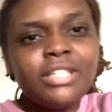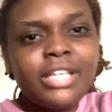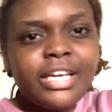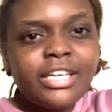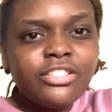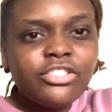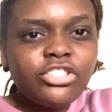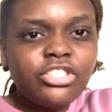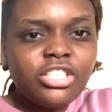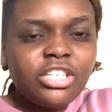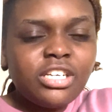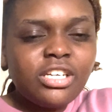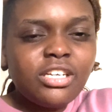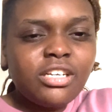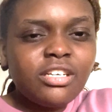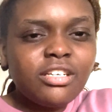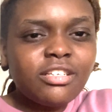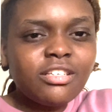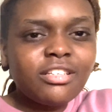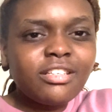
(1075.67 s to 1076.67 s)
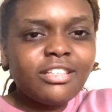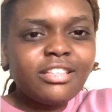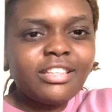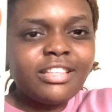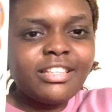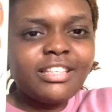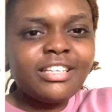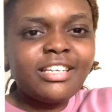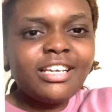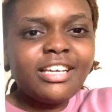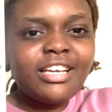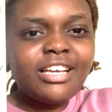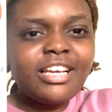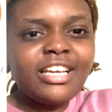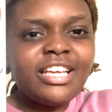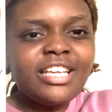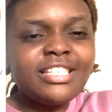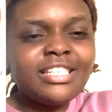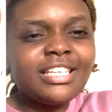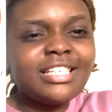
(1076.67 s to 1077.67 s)
Like she
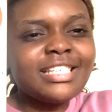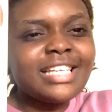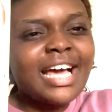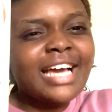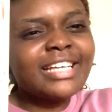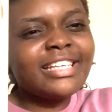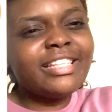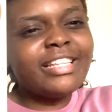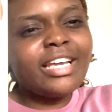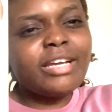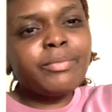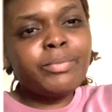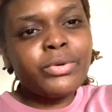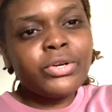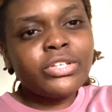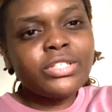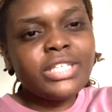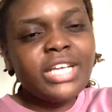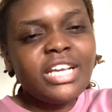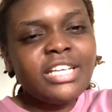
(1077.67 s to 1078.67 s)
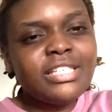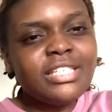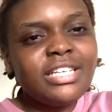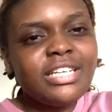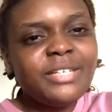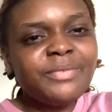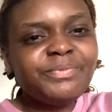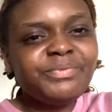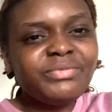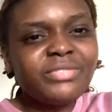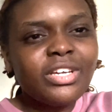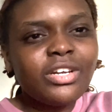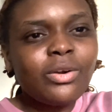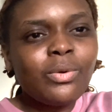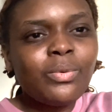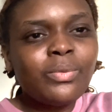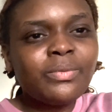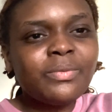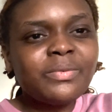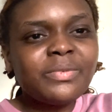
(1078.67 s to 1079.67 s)
is exactly like Book Daisy in a